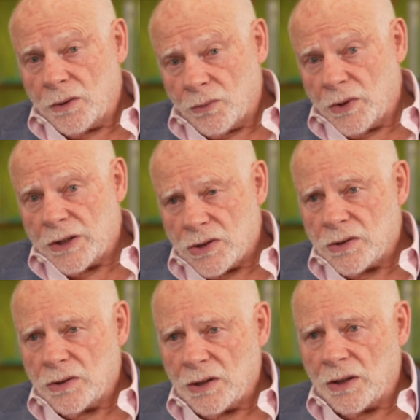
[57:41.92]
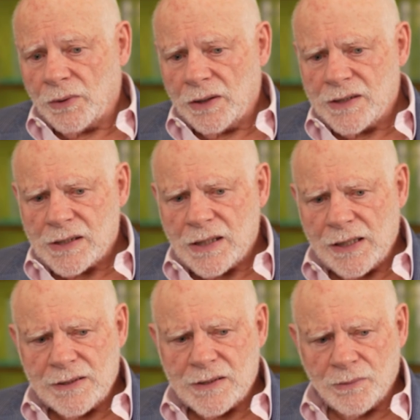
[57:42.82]
which, in this
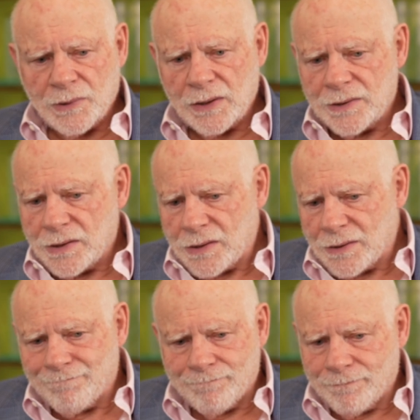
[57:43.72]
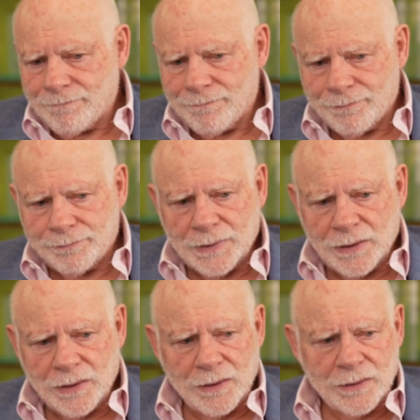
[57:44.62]
case was
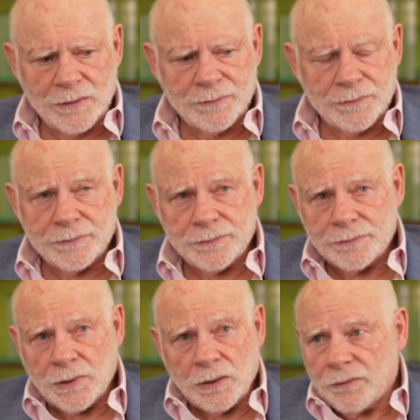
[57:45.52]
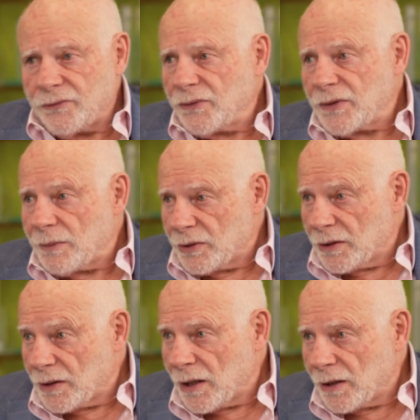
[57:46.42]
$150
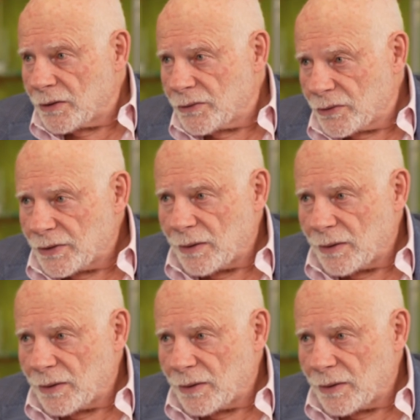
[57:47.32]
million or something.